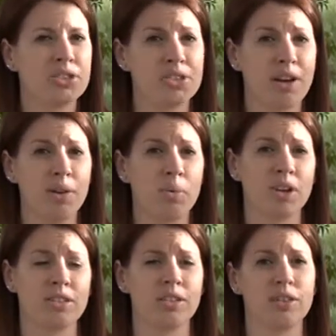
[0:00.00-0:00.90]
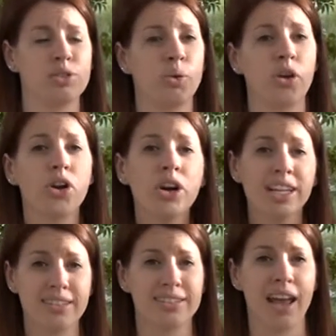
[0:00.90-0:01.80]
or 7 words that the student
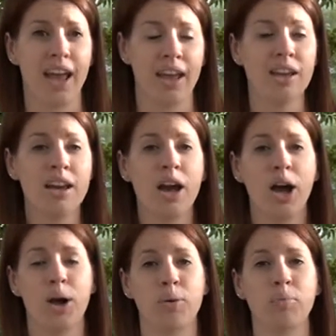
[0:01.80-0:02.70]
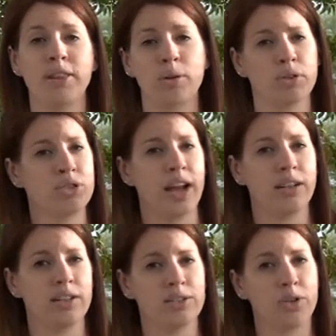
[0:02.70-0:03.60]
couldn't say when they were trying
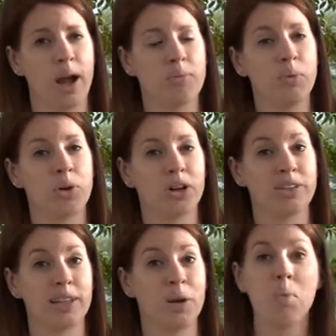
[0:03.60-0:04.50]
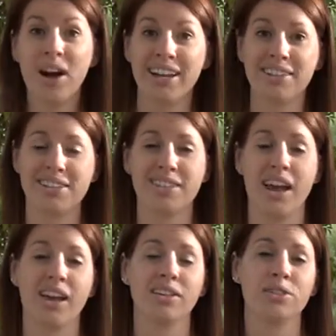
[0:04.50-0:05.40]
to describe the word they wanted to
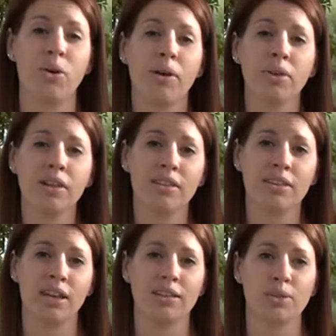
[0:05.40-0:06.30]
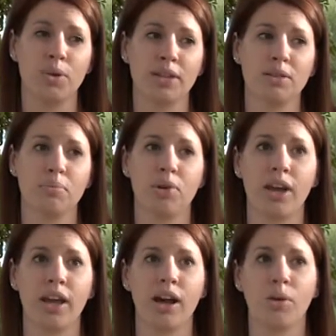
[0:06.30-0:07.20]
say. So I really think that it's going to
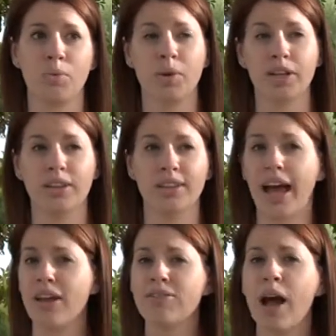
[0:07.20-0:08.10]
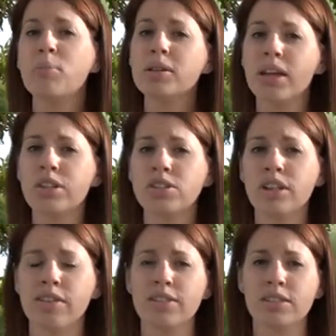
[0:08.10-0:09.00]
bring a real life
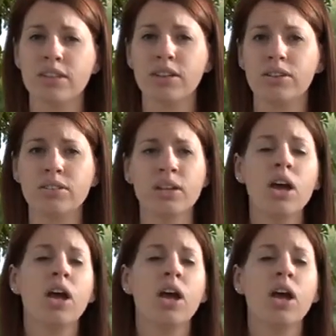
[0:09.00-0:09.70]
application of the skills,